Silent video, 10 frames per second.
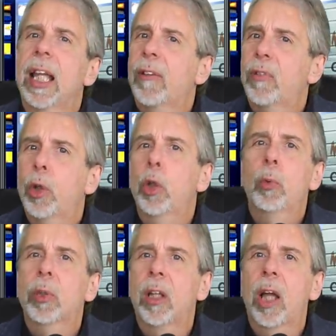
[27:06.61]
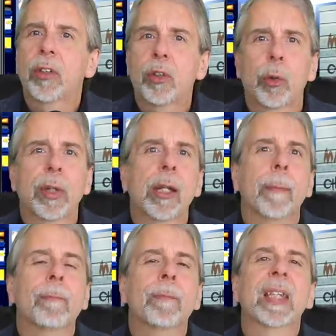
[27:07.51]
If you would like to join
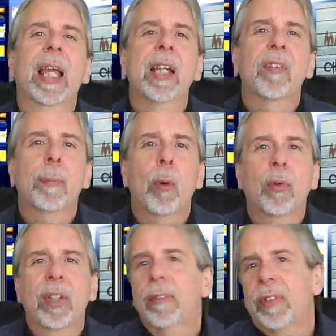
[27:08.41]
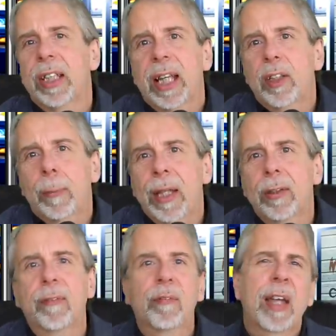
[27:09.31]
them, in supporting the
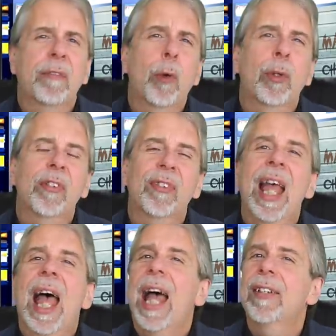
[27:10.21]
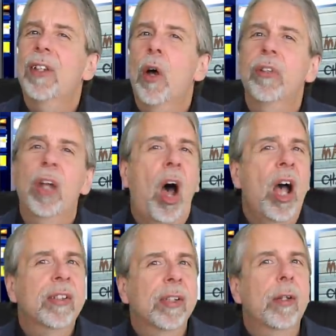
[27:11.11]
independent, fact focused, and non
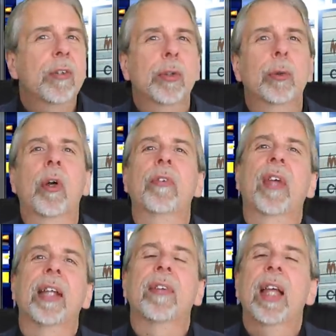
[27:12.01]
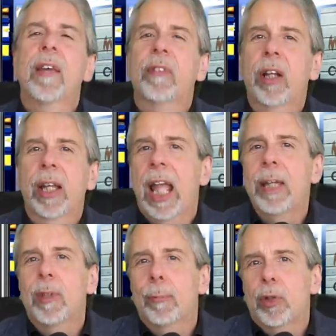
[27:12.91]
ideological content that I
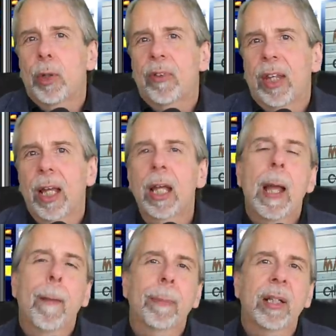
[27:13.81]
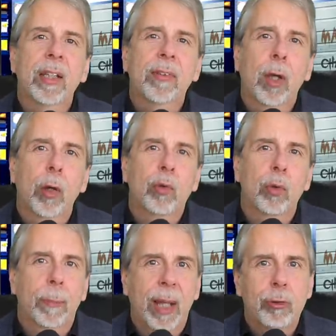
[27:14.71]
aim to produce here, please go
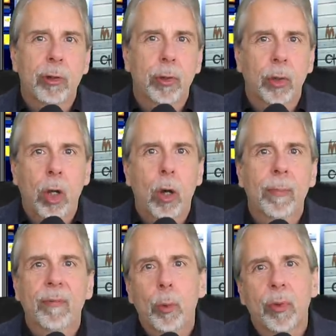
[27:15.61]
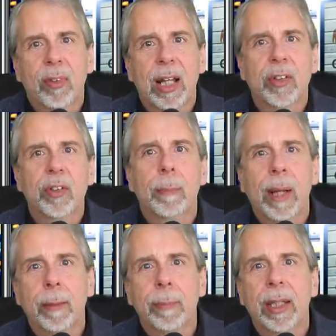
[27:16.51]
to patreon.com forward slash
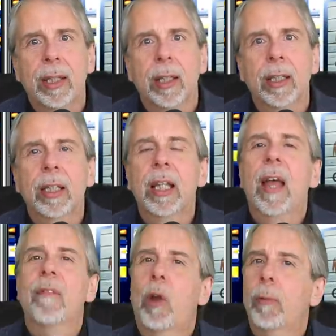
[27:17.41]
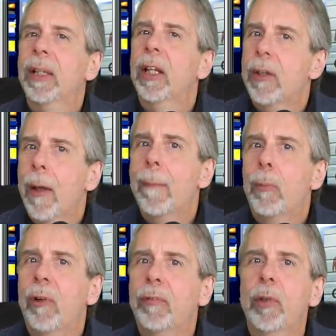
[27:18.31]
Mallenbaker. There have been a
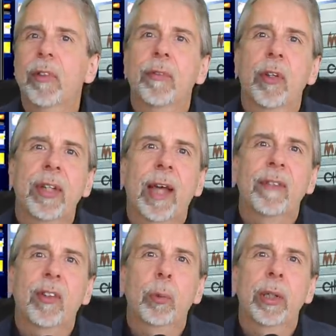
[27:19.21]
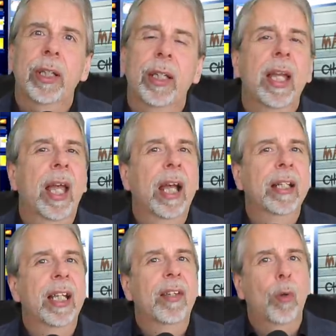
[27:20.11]
number of you that have done that this week,
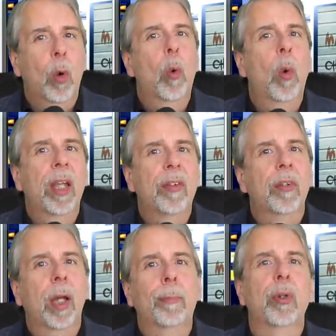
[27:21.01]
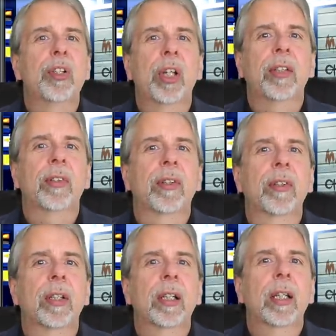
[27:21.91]
and it is always
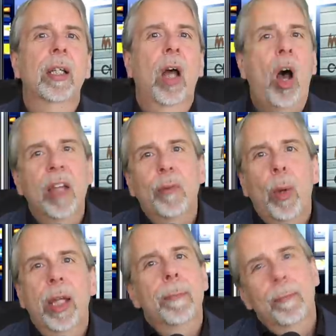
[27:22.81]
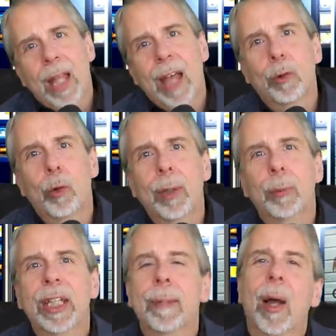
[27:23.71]
appreciated. Either way, have a
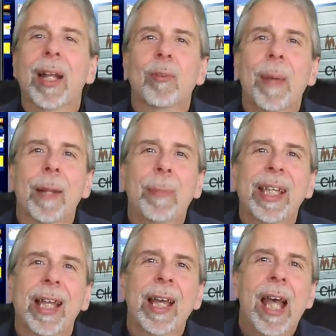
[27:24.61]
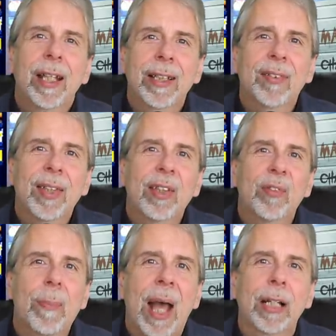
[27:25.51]
great week. My name's Mallen Baker. This
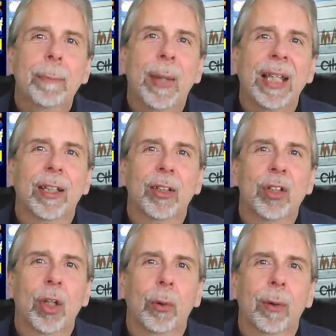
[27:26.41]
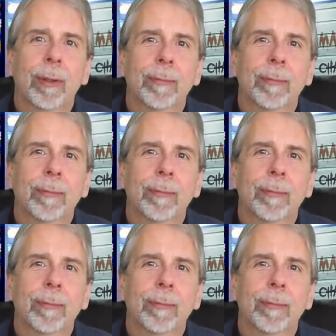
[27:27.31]
is The Mallen Baker Show.